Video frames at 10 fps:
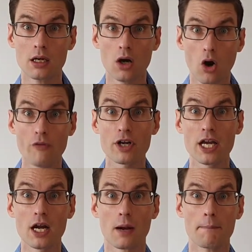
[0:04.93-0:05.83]
Over
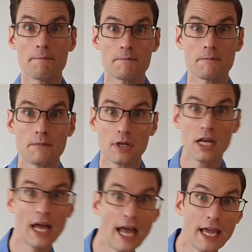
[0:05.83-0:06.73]
here.
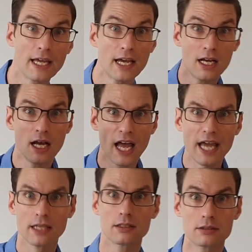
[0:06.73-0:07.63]
Hey,
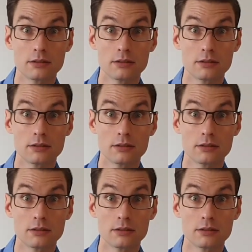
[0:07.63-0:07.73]
hey.